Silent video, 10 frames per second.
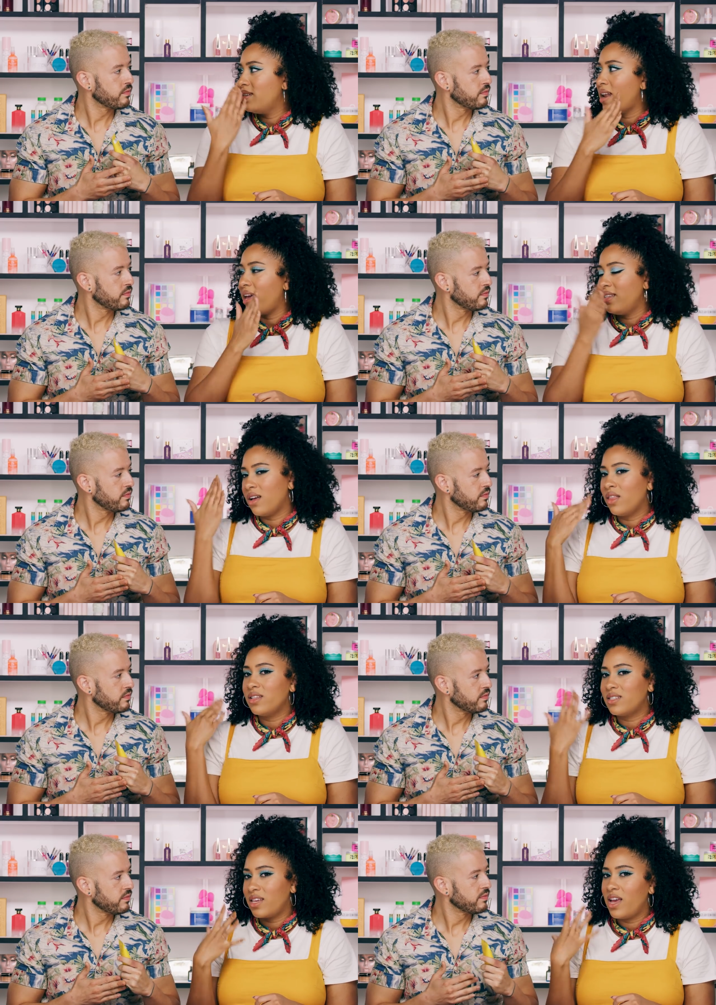Speaker 1: nice on the
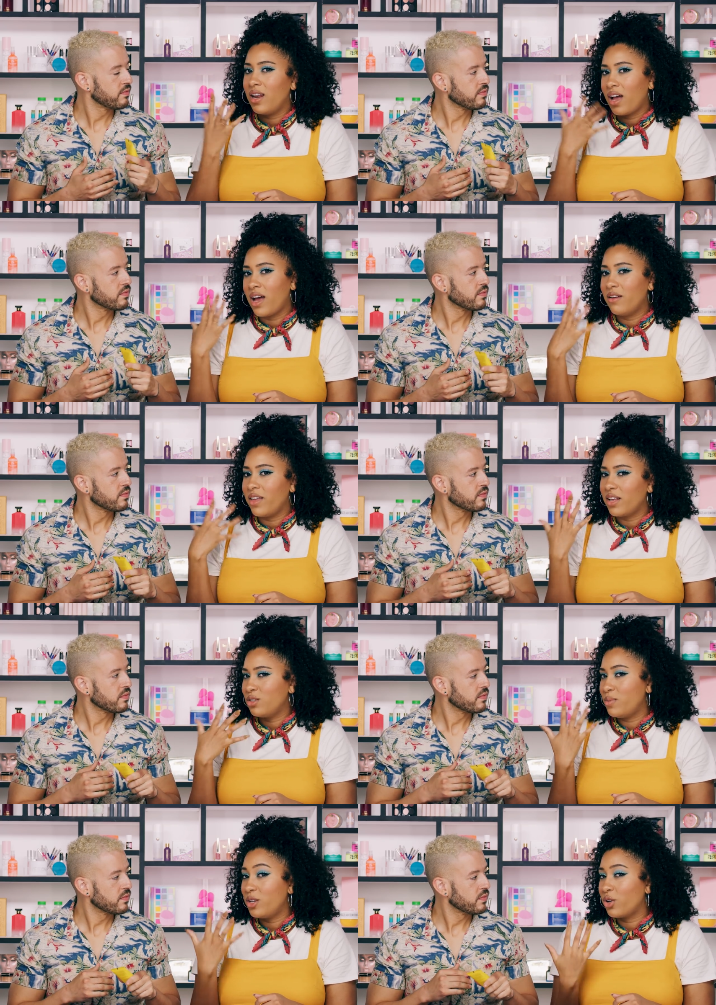skin and kind of like
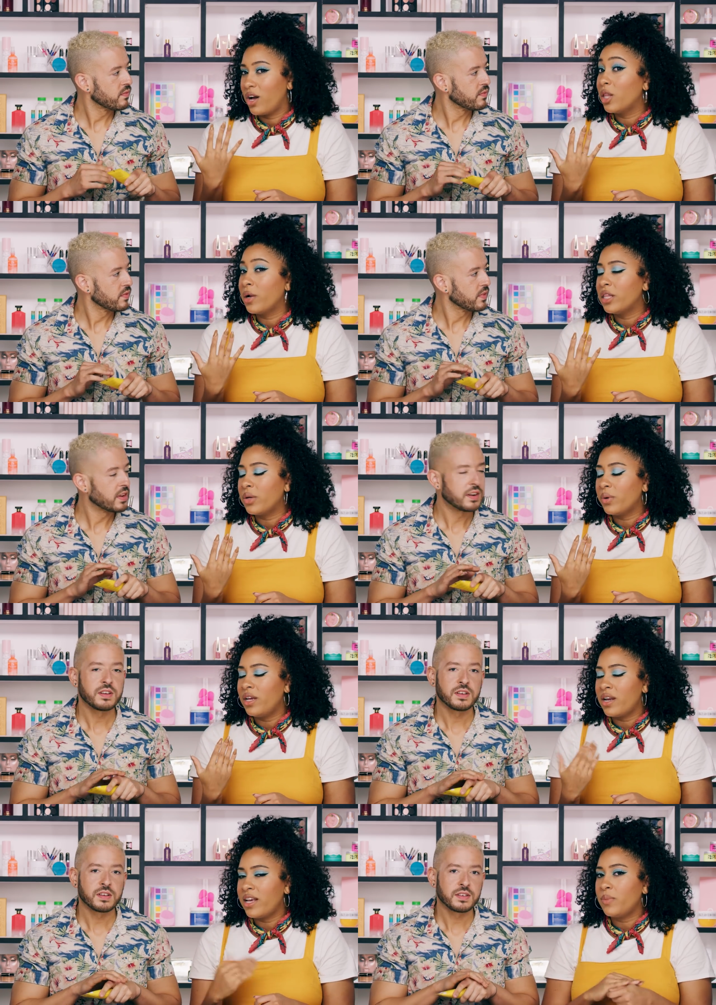just makes your coloring look
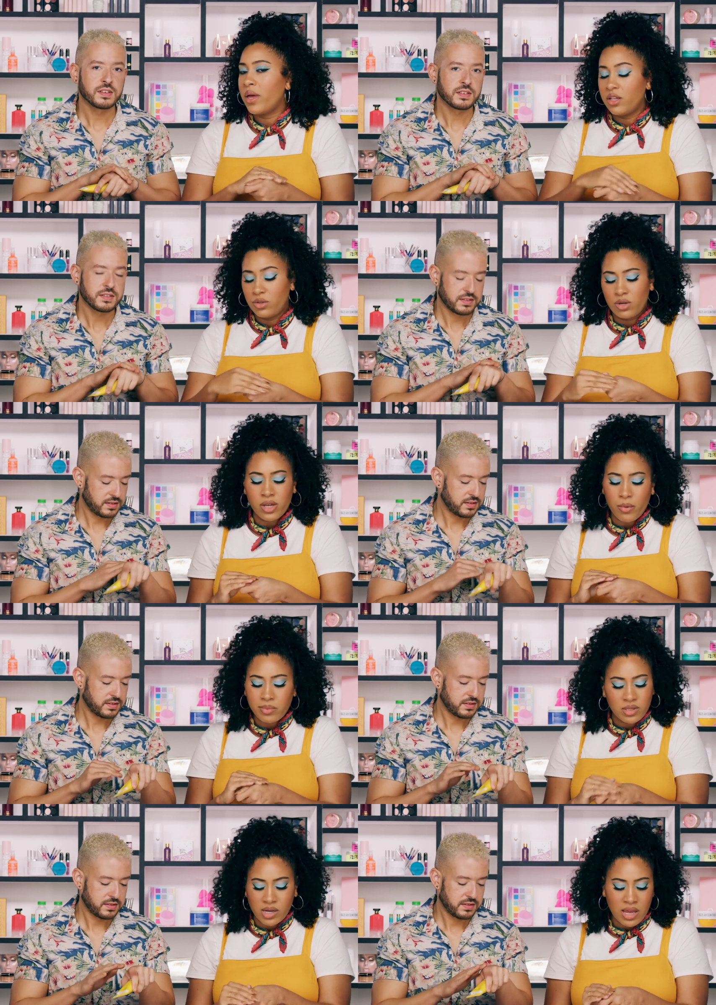really nice. But as soon as I
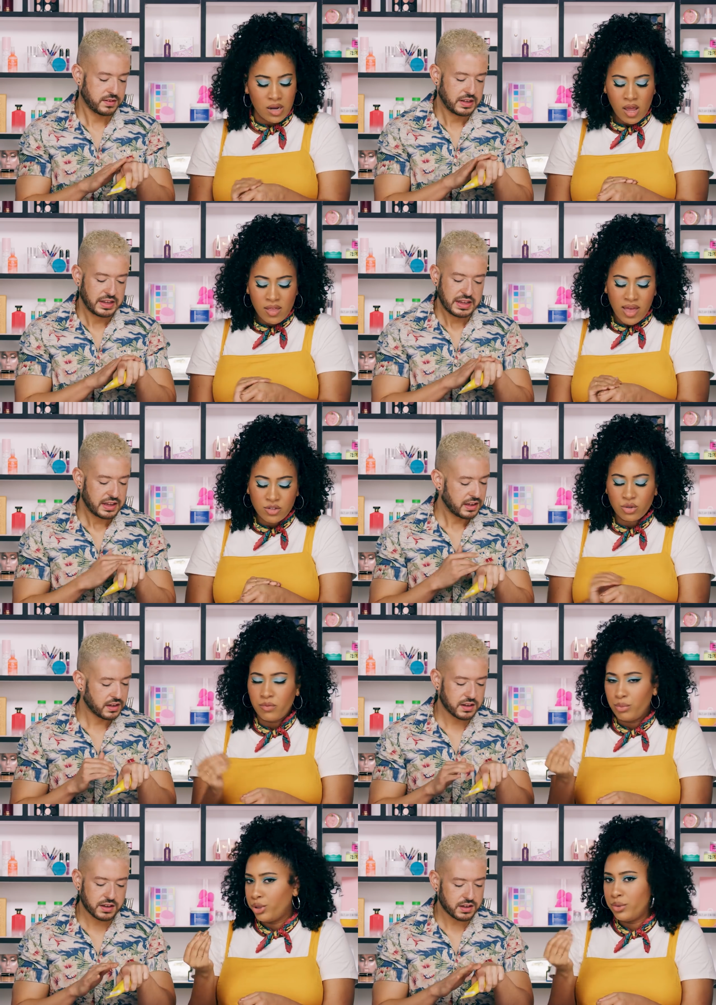rubbed it in, that sort
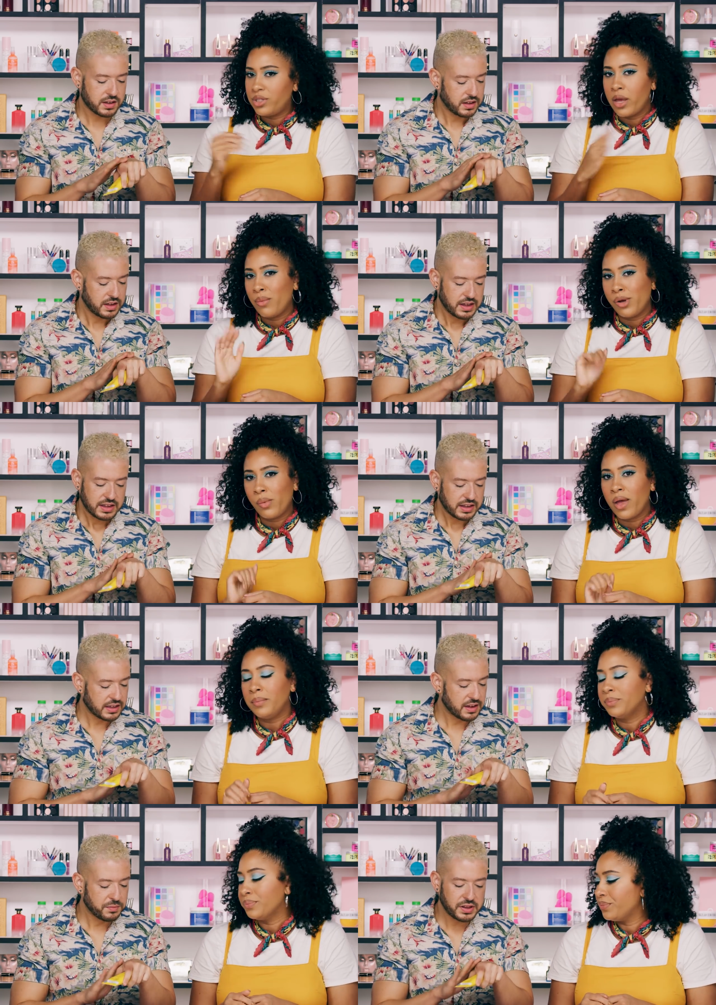of blue tint went away.
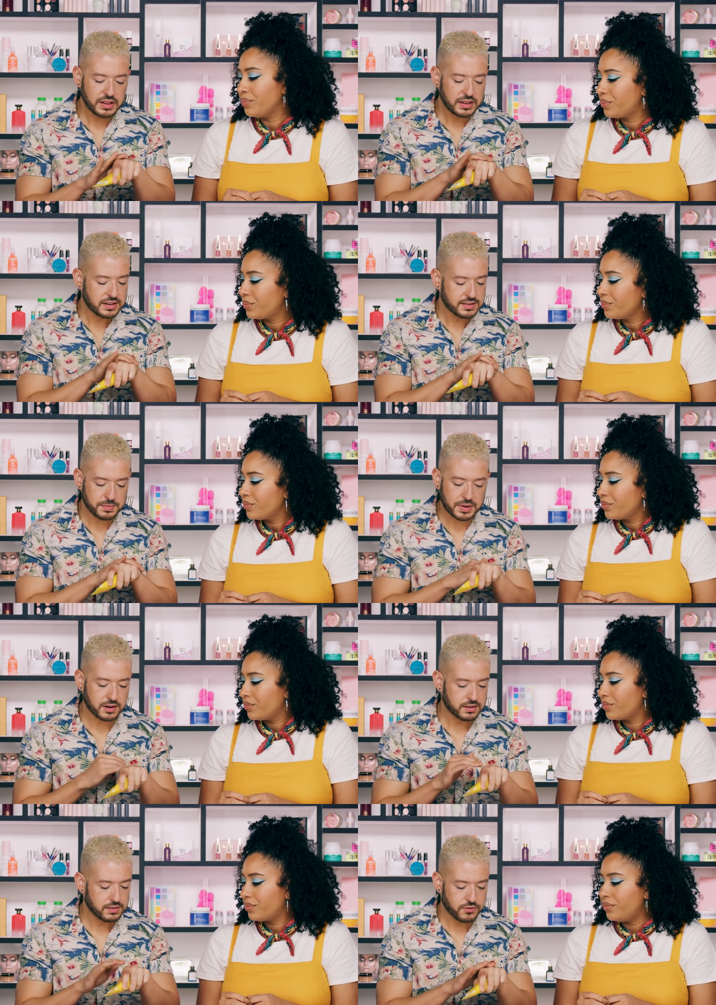
Speaker 2: Completely
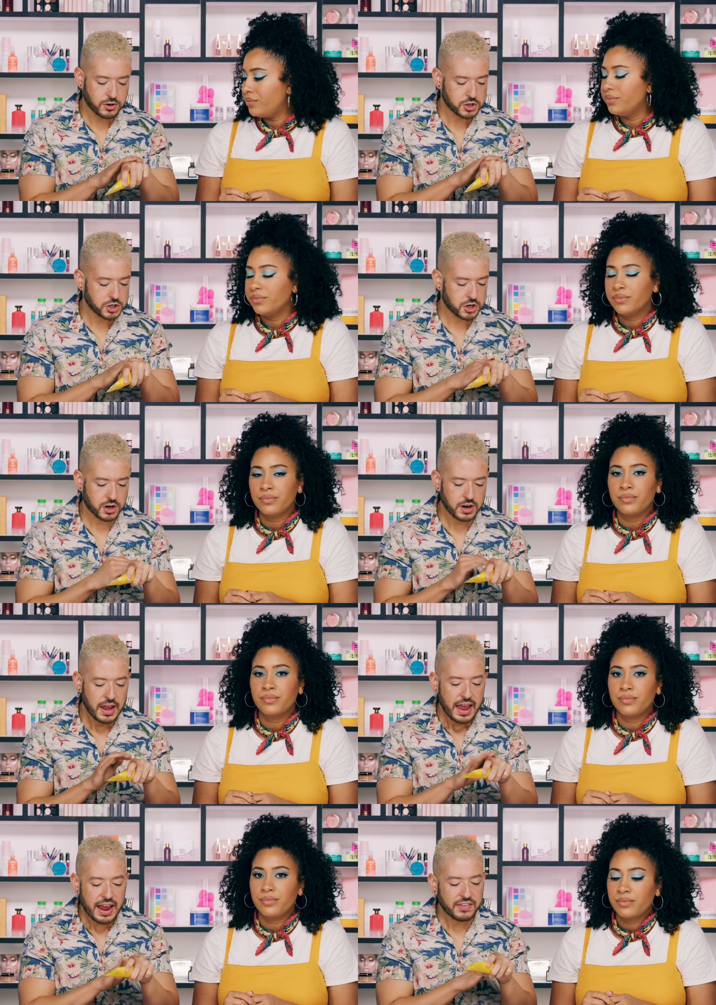disappears mm -hmm. for mm-hmm. sure.
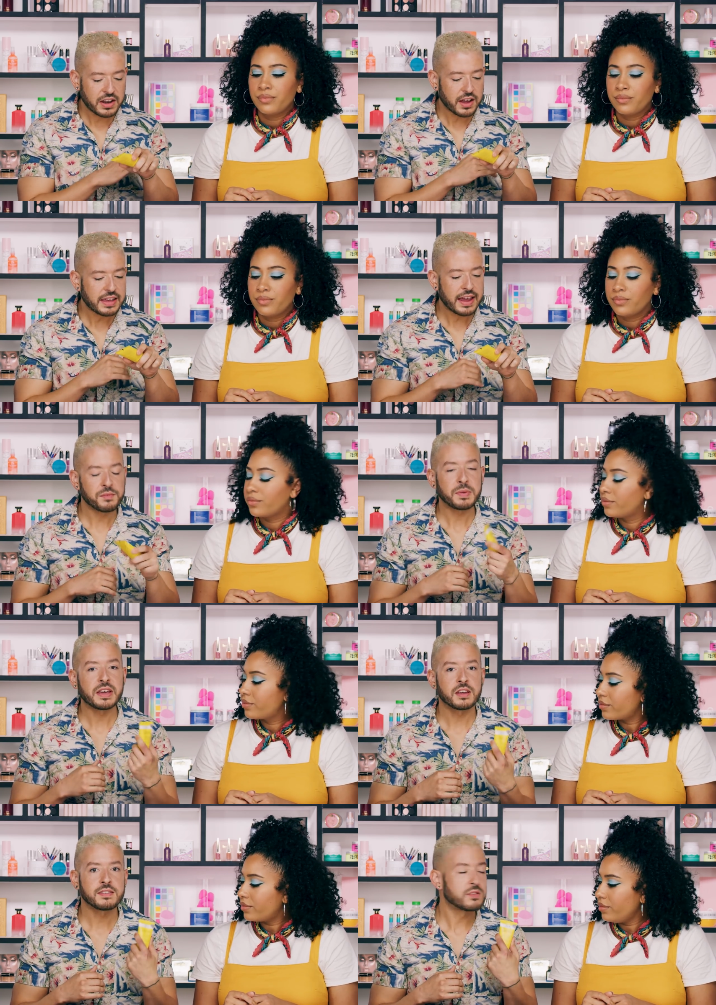And then again,
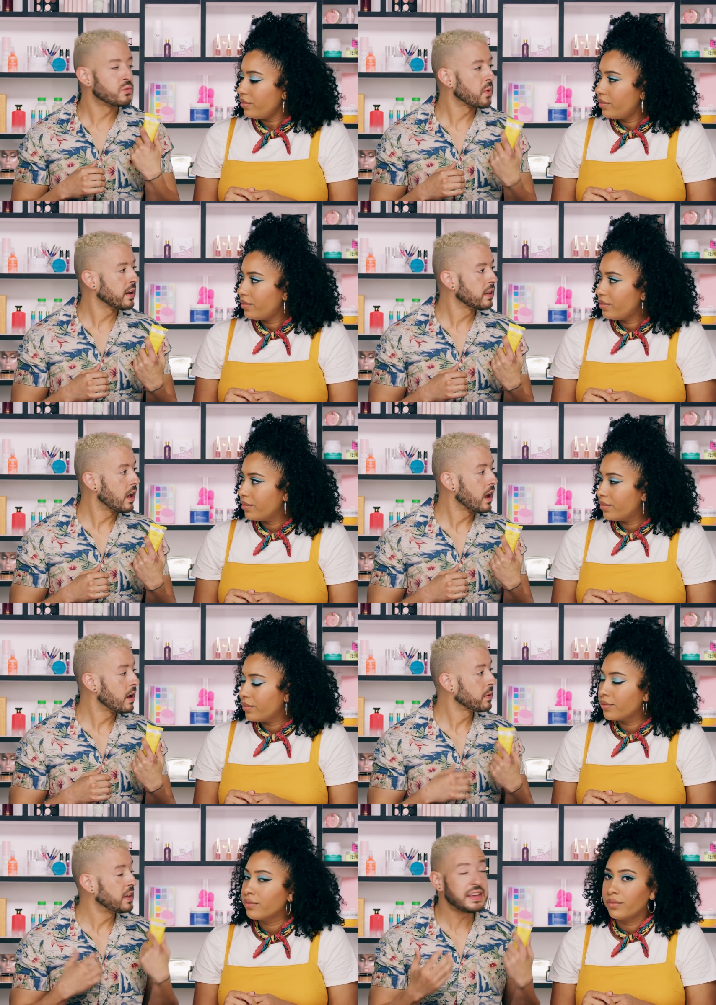because it's Ren
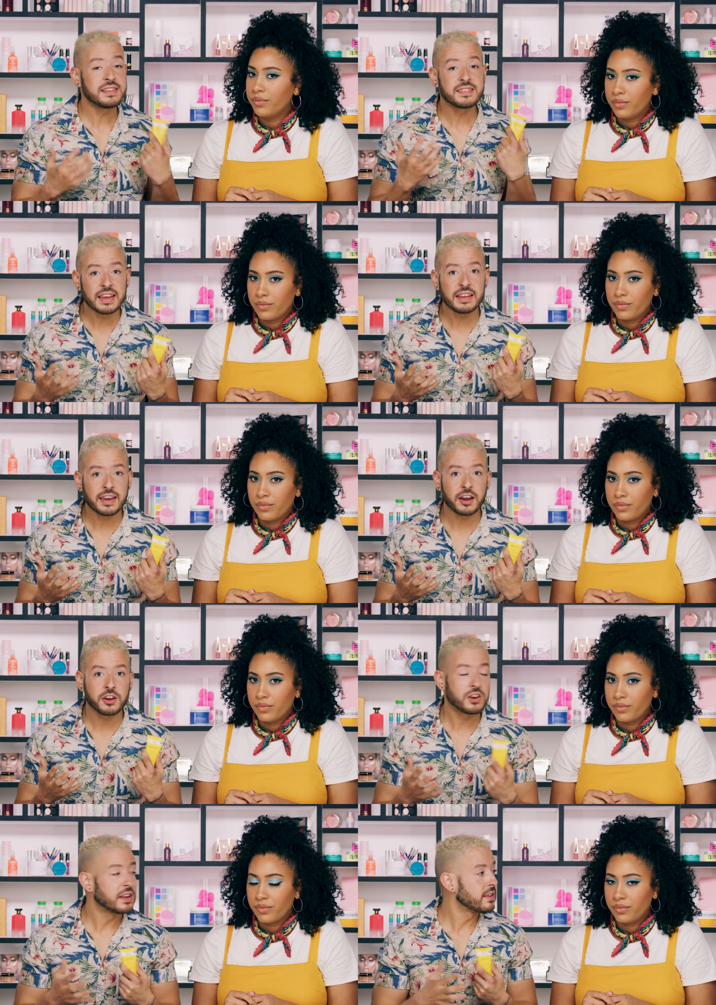um, Clean Skincare,
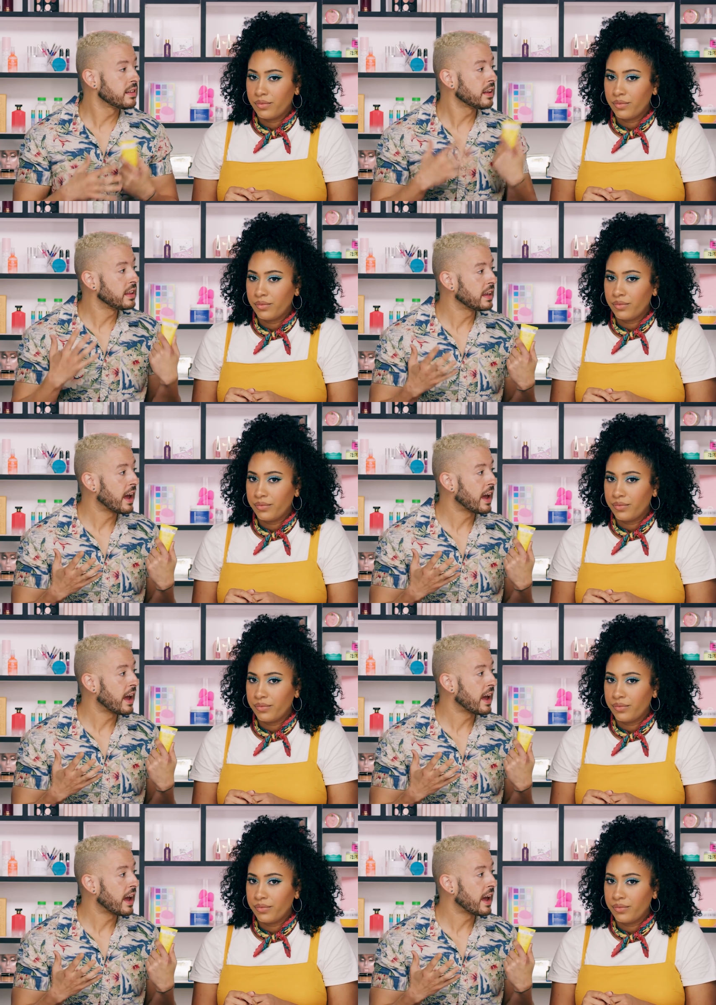it's in the clean